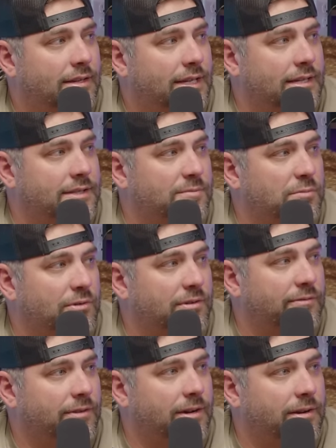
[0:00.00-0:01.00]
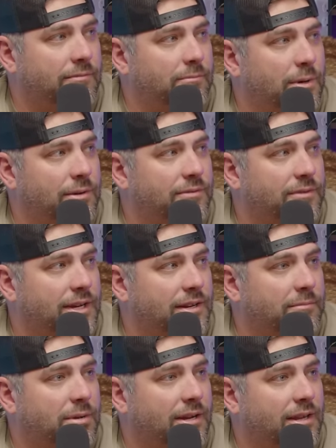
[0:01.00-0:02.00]
is
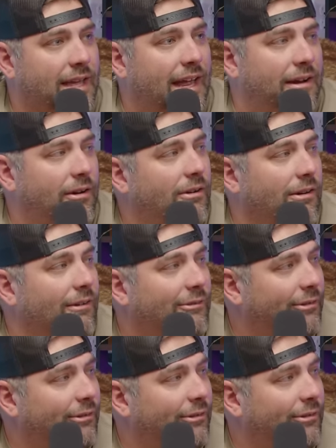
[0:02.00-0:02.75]
motivated by getting off.